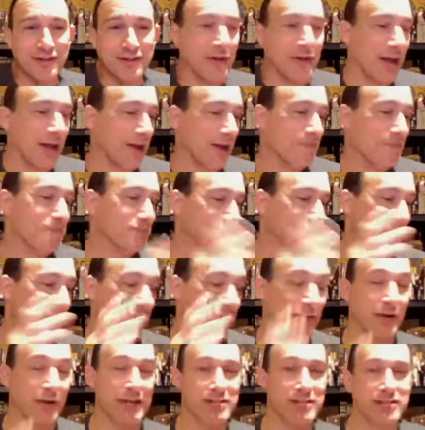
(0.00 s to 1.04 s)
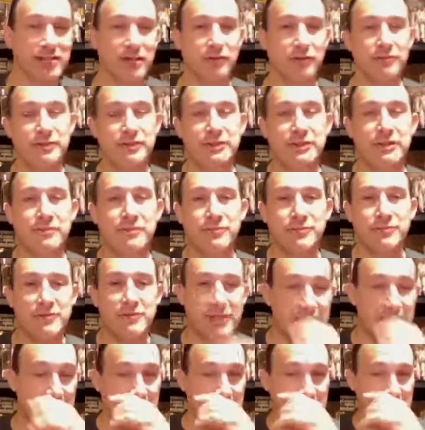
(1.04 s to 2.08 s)
Okay. Anyway, so
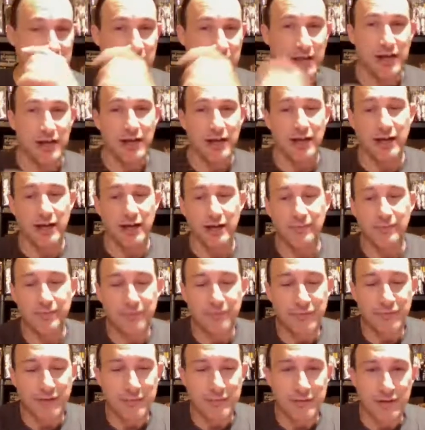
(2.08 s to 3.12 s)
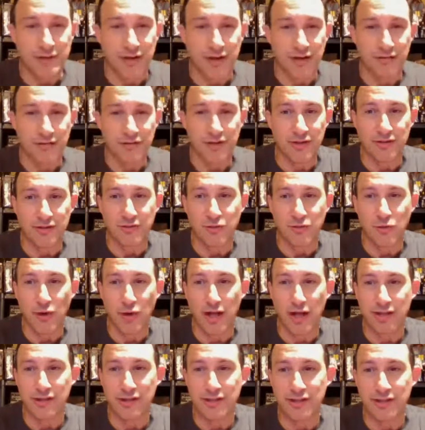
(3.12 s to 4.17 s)
today I'm going to, I'm sorry if the
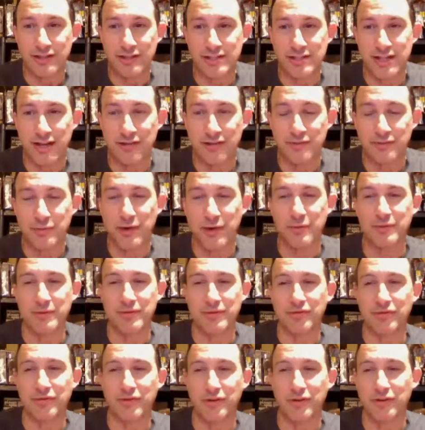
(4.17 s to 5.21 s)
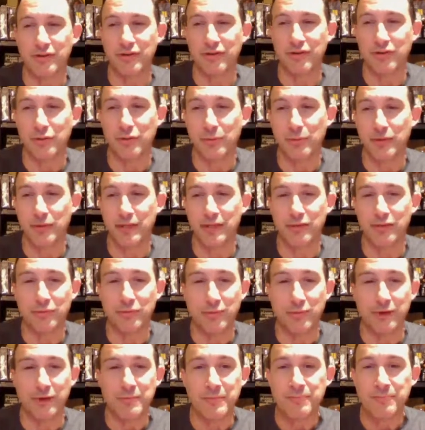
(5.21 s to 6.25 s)
quality of the sound probably is as good as it normally is,
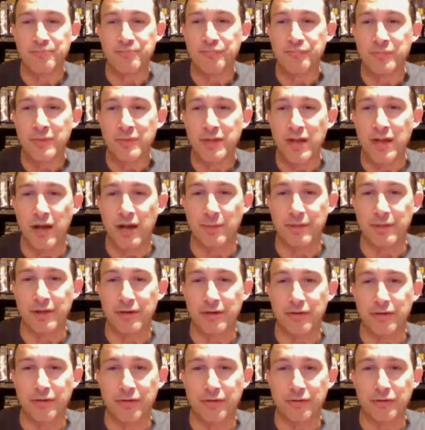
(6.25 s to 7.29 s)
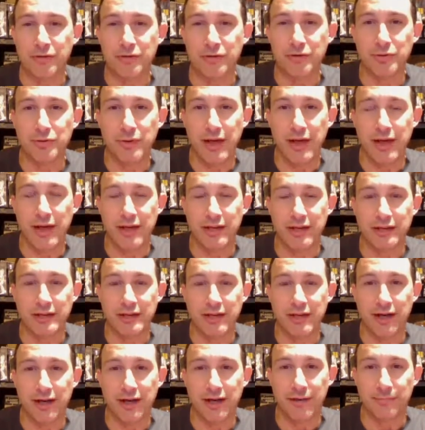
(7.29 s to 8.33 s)
but I'm going to go through and
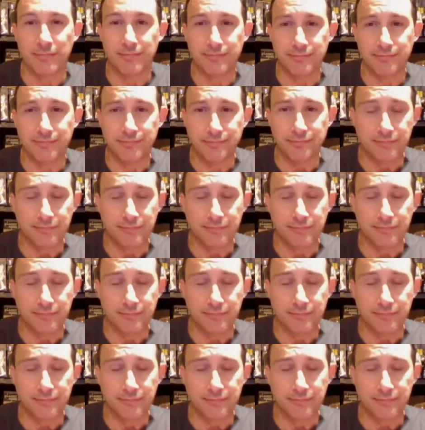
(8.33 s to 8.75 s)
I'm